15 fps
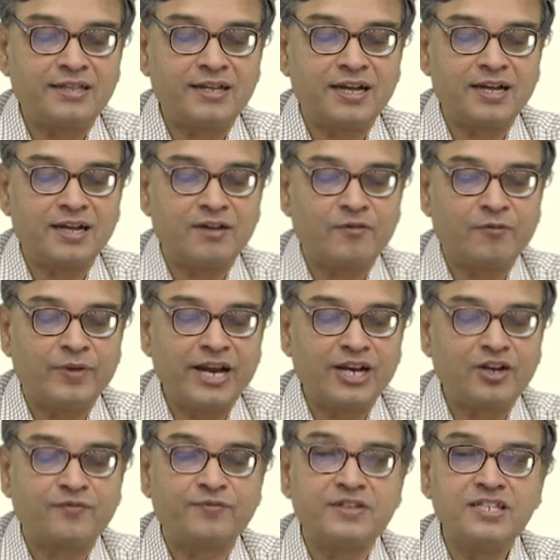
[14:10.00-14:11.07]
the weight
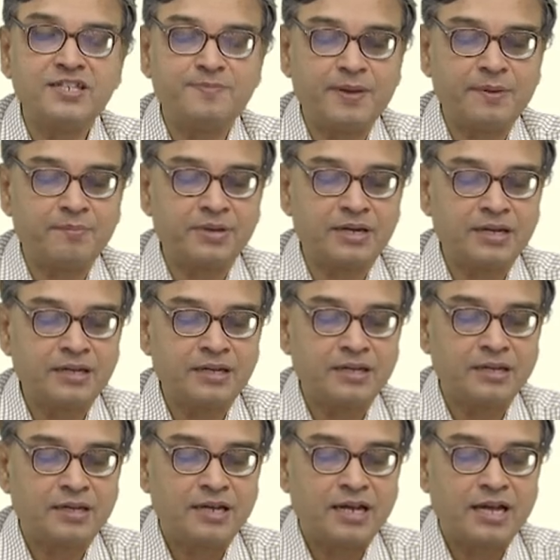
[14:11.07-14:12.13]
of this member,
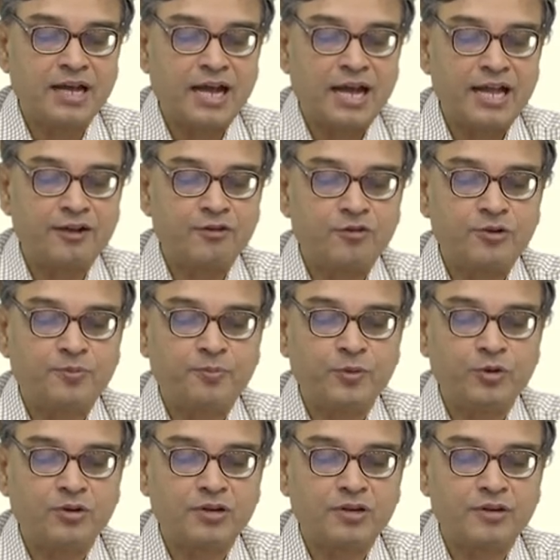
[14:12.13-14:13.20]
I could
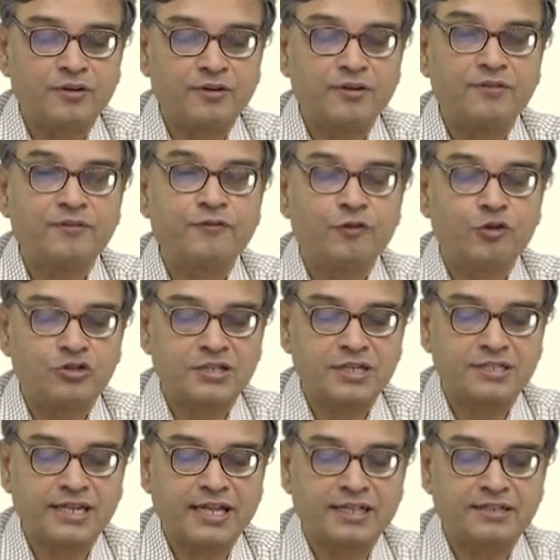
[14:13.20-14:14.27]
put
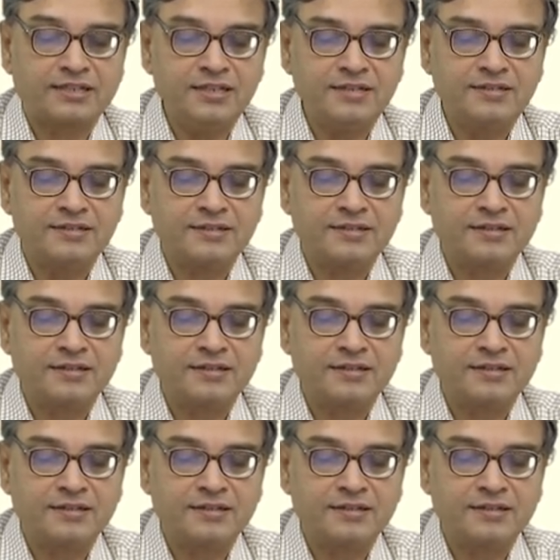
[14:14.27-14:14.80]
forces like this.